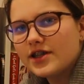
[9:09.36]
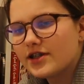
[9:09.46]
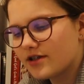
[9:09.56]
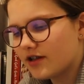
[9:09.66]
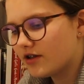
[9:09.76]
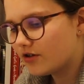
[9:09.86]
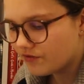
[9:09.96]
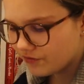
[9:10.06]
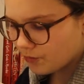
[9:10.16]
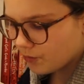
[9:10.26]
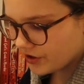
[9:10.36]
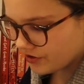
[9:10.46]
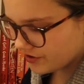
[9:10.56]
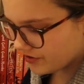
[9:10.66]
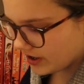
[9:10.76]
is a little
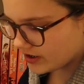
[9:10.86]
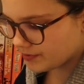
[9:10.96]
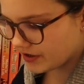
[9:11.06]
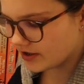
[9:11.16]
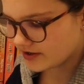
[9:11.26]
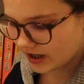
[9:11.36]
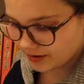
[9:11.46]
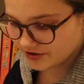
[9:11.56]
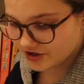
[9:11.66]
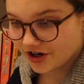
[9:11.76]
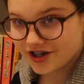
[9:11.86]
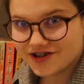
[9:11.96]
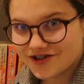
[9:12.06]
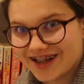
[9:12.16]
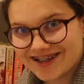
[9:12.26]
weird, that's because I'm starting
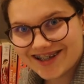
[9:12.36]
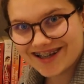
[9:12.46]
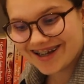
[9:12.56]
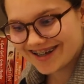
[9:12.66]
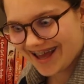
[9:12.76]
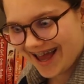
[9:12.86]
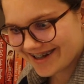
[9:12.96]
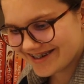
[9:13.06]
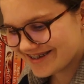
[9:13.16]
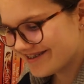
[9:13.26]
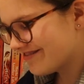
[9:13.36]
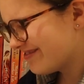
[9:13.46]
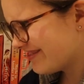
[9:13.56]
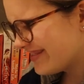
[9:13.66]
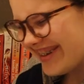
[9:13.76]
to get sick again.
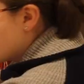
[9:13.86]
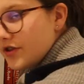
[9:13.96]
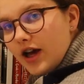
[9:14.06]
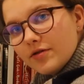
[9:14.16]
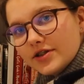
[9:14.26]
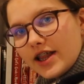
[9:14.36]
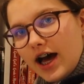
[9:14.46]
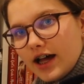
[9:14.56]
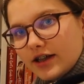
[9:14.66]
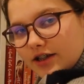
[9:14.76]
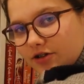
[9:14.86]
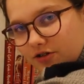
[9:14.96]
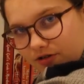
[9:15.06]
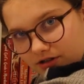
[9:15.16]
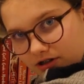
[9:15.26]
So that was that
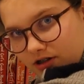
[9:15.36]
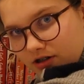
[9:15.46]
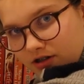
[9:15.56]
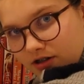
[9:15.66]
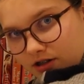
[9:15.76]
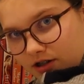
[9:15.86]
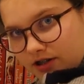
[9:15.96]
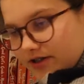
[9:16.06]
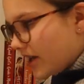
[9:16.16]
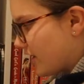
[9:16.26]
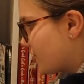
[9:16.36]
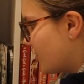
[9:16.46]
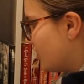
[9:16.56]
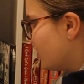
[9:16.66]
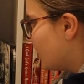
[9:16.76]
little
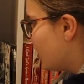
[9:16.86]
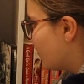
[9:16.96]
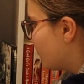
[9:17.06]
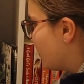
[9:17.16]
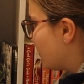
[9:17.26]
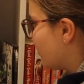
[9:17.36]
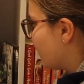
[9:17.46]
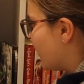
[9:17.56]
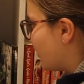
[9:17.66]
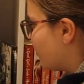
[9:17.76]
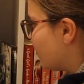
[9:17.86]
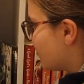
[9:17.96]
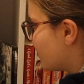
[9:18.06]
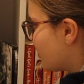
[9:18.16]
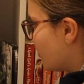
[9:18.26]
section of my
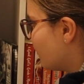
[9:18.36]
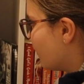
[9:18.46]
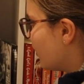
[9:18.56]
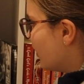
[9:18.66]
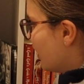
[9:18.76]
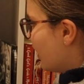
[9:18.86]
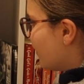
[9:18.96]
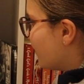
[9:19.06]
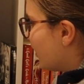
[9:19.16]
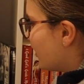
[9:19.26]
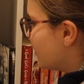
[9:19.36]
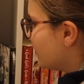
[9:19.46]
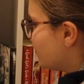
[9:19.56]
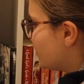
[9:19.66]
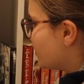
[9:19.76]
vinyl shelf. And
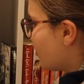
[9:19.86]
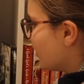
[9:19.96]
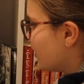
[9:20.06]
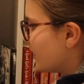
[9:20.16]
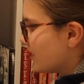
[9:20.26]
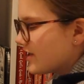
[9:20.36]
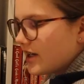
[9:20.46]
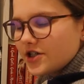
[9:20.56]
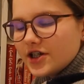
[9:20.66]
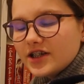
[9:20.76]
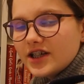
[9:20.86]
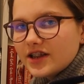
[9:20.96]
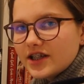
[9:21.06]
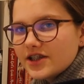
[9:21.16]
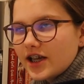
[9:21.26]
then we're starting this section,
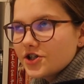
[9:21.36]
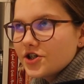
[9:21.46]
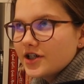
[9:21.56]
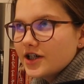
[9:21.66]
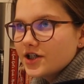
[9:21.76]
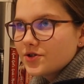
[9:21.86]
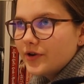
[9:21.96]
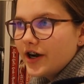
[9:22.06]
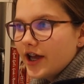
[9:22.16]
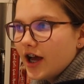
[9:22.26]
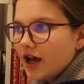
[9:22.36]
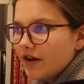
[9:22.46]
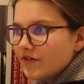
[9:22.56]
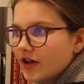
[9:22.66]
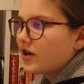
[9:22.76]
and this section is where I
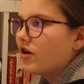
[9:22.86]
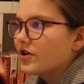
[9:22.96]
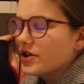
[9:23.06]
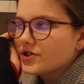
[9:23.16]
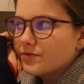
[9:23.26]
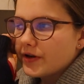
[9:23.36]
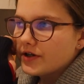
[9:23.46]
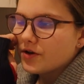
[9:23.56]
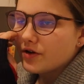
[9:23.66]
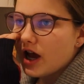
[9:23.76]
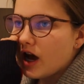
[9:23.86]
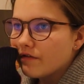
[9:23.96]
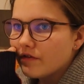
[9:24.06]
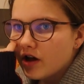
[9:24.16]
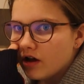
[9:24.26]
have like artists where I don't have